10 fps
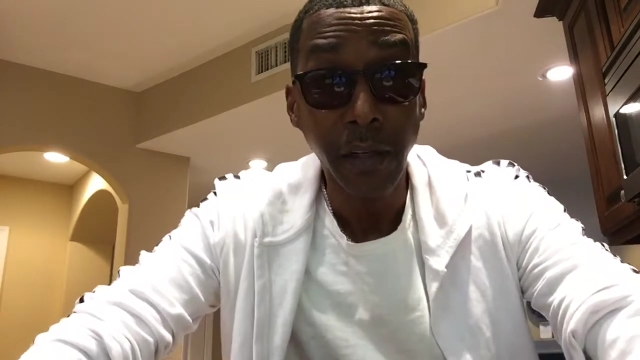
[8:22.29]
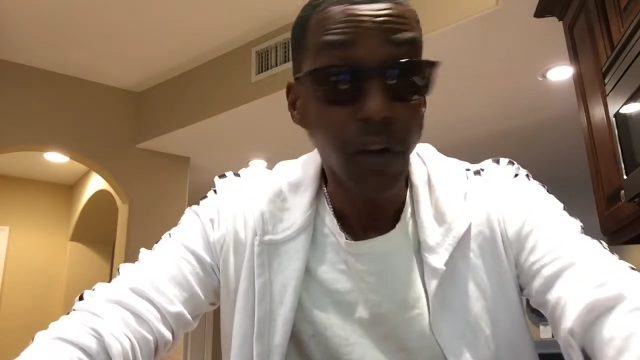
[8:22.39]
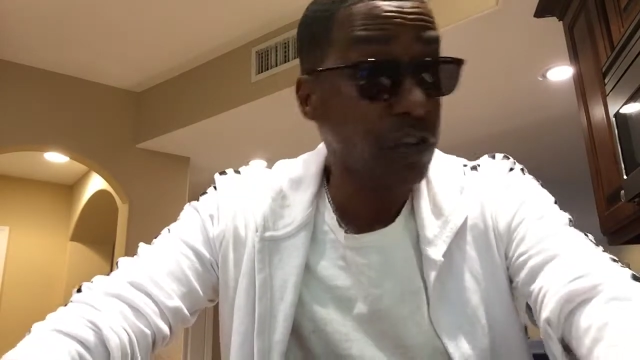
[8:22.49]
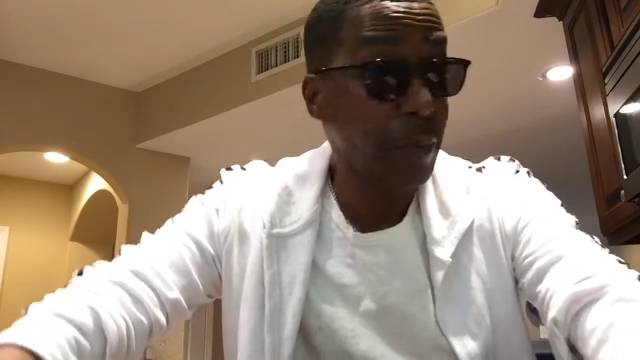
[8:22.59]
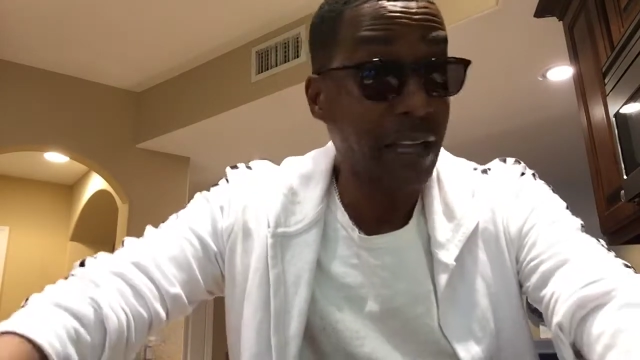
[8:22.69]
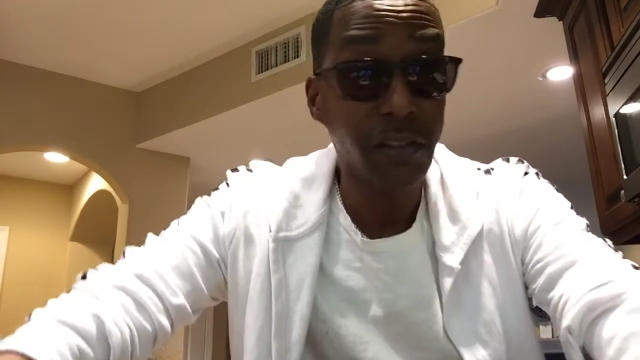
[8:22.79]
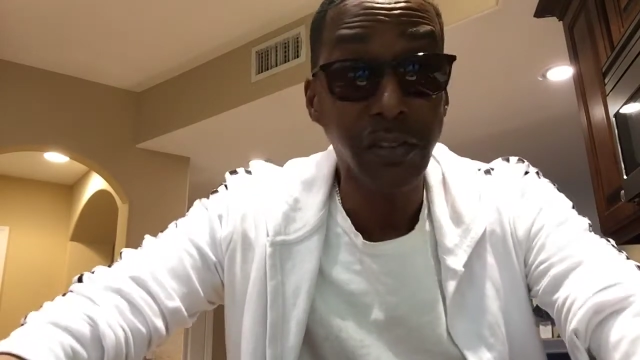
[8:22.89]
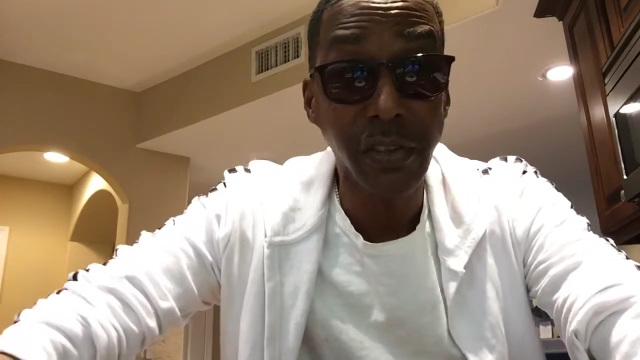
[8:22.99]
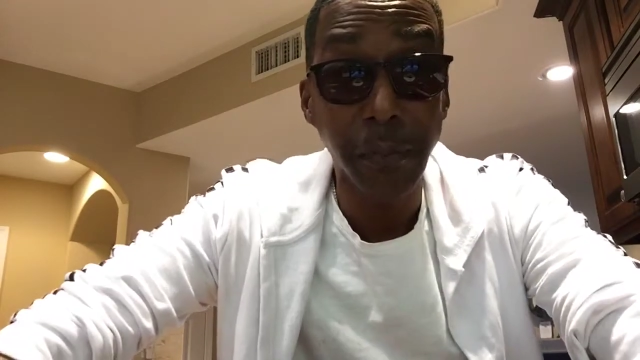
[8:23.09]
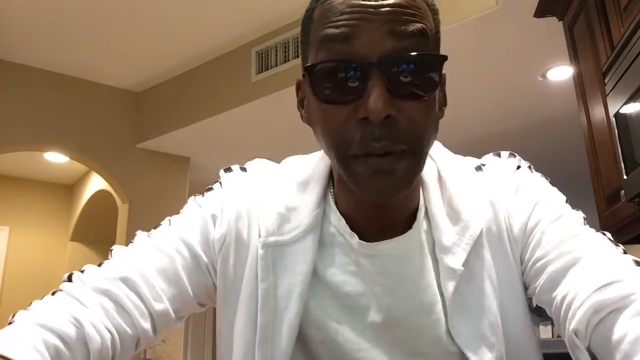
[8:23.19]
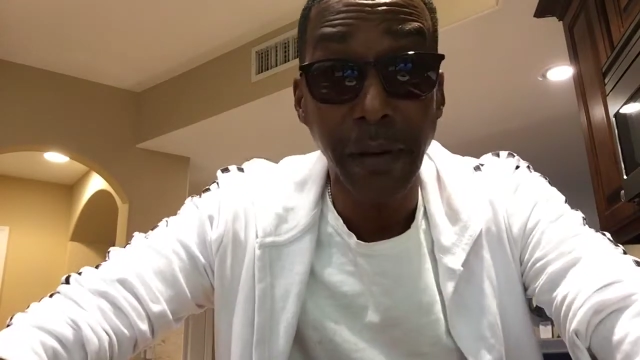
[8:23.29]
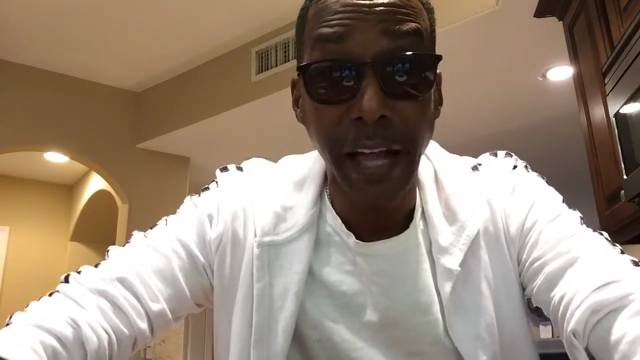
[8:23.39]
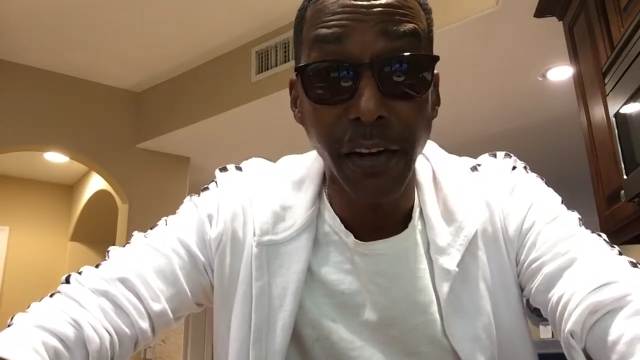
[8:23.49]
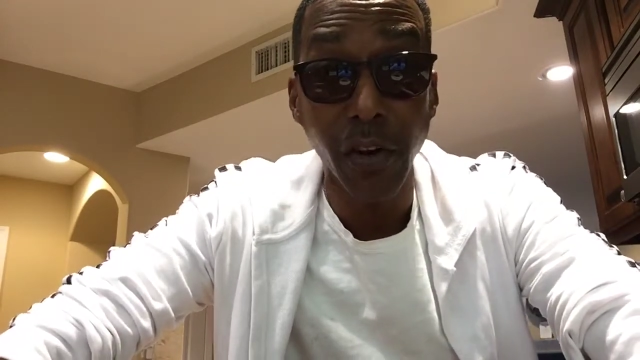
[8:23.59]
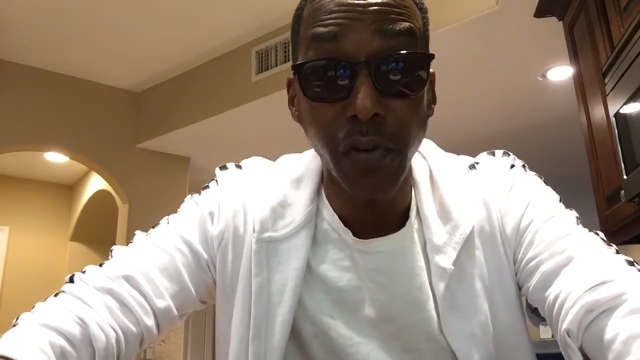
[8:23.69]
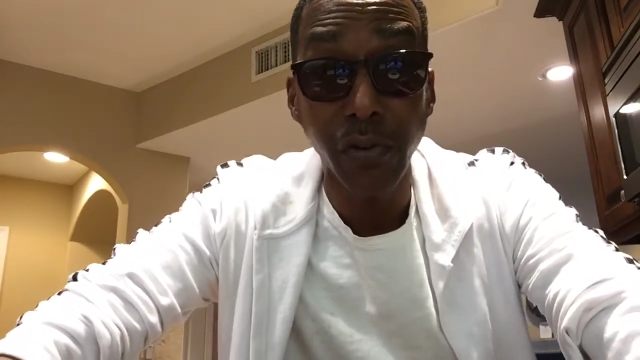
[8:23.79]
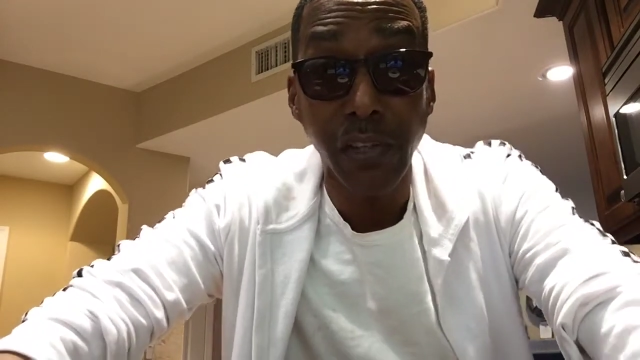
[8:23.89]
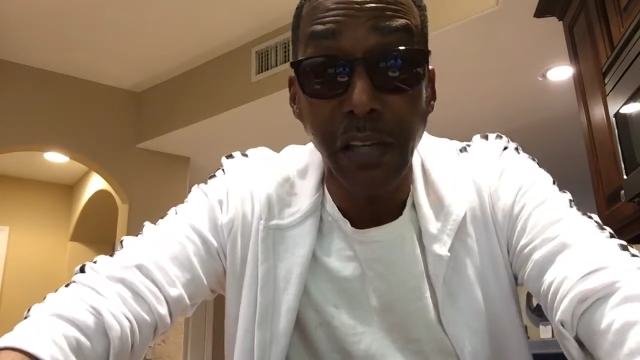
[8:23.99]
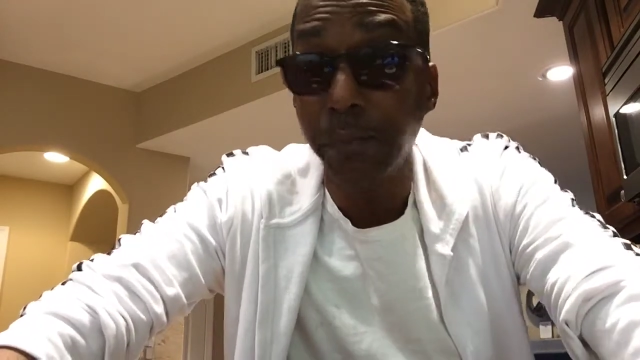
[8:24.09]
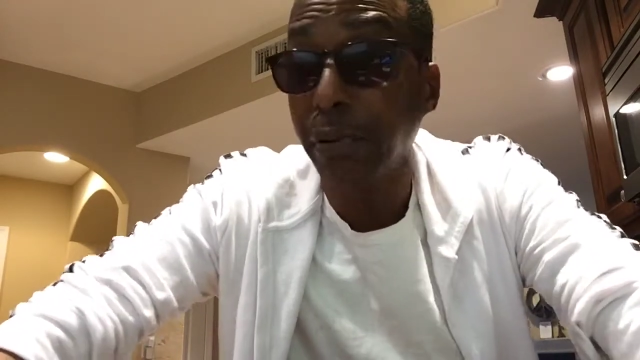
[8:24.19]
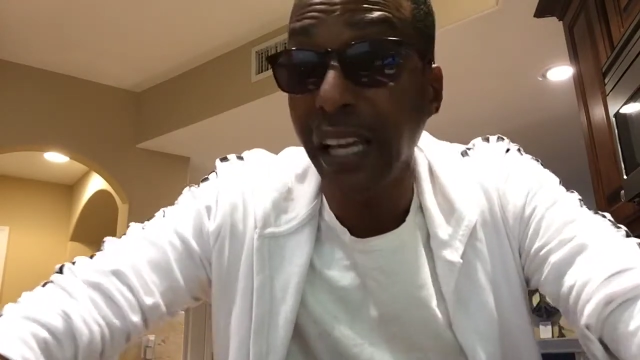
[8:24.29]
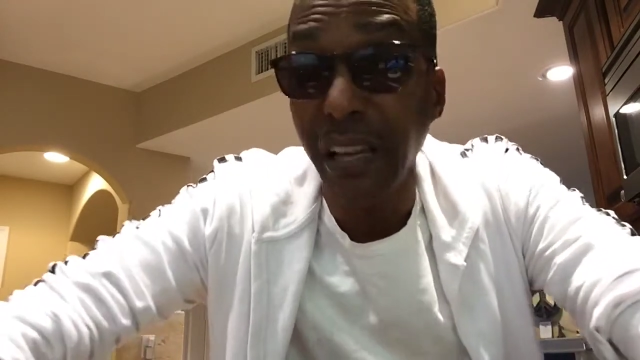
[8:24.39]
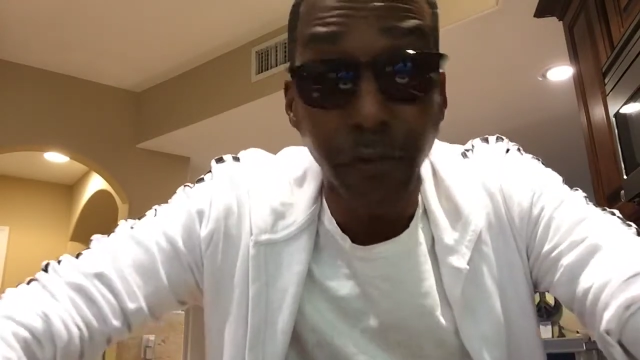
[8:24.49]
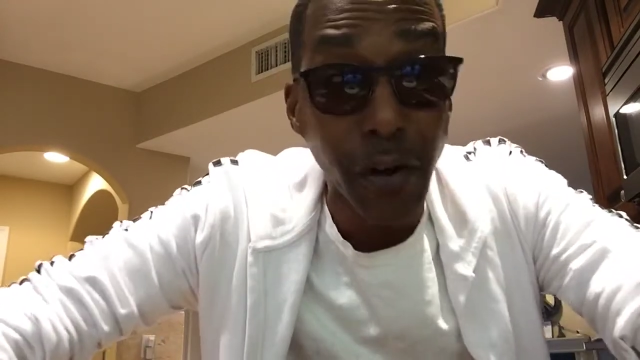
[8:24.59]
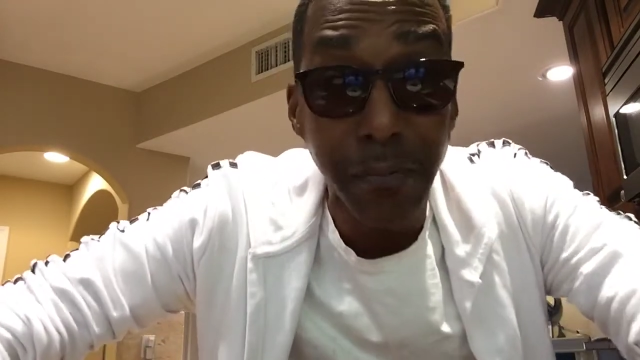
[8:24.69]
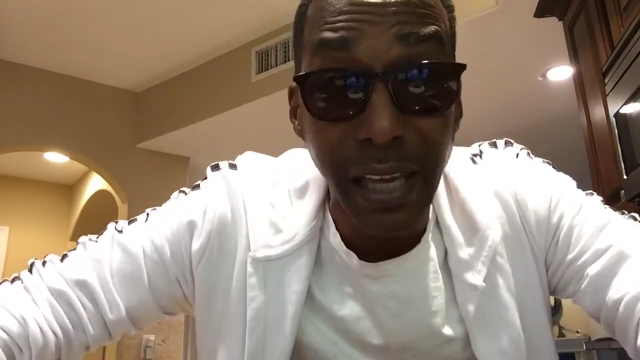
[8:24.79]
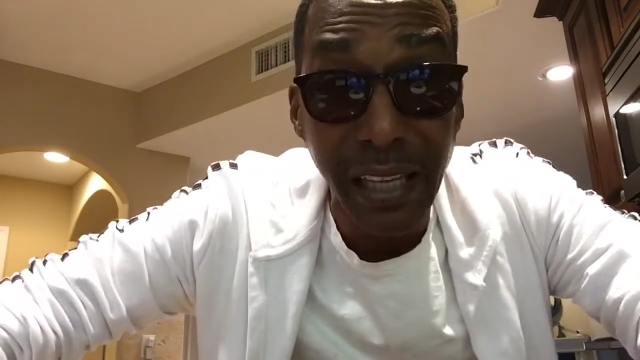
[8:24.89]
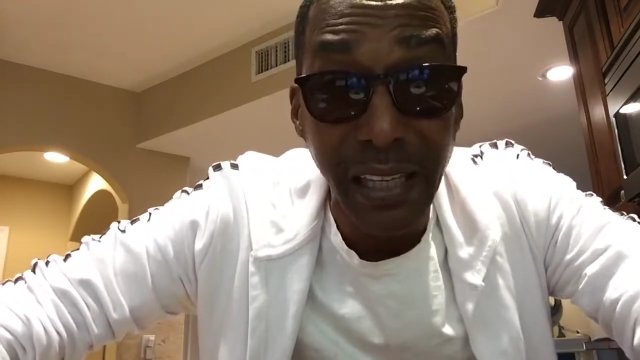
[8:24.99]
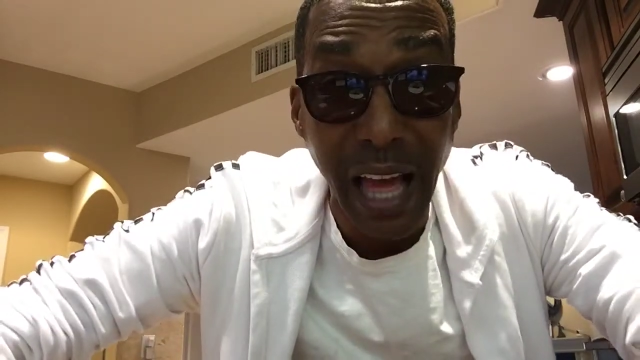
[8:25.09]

Goes back to some people I know who keep playing for $1 million,